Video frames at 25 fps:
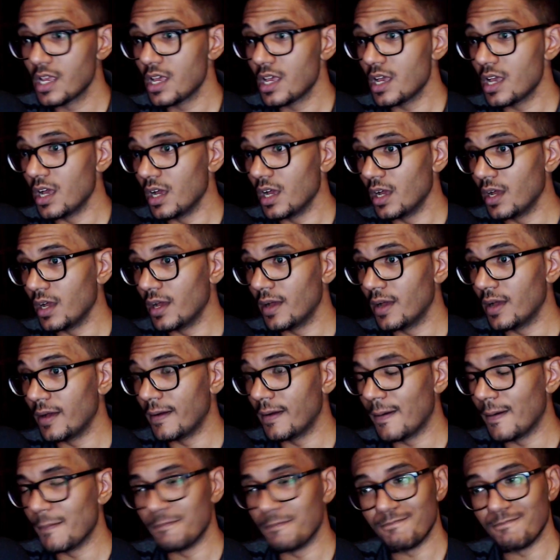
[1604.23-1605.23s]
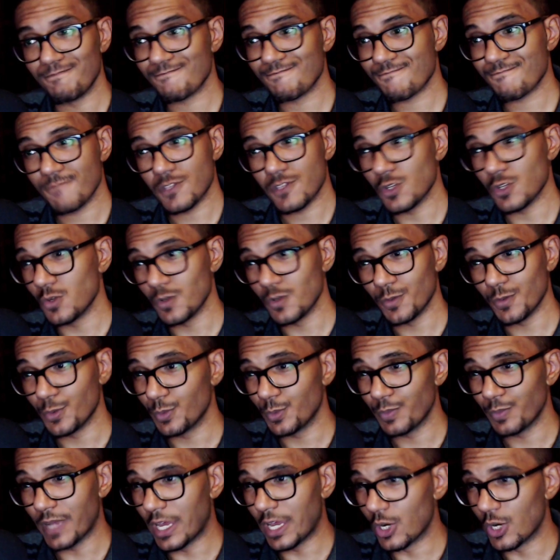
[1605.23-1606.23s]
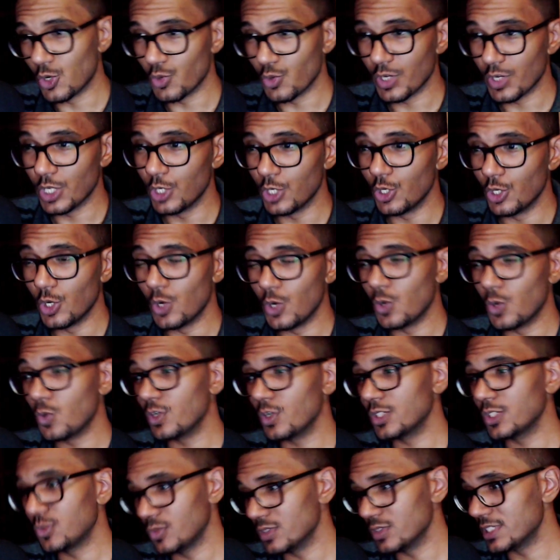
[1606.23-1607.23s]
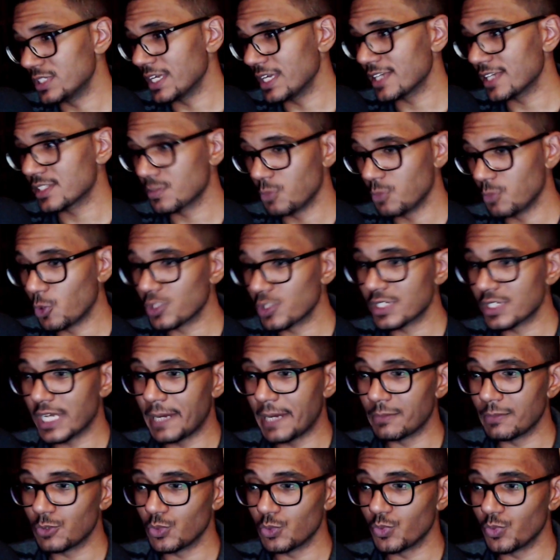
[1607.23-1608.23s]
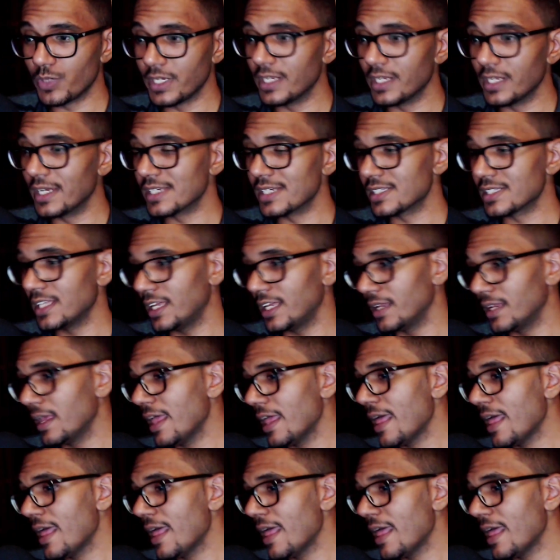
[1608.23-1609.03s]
uh, so I don't really know it takes more time to realize that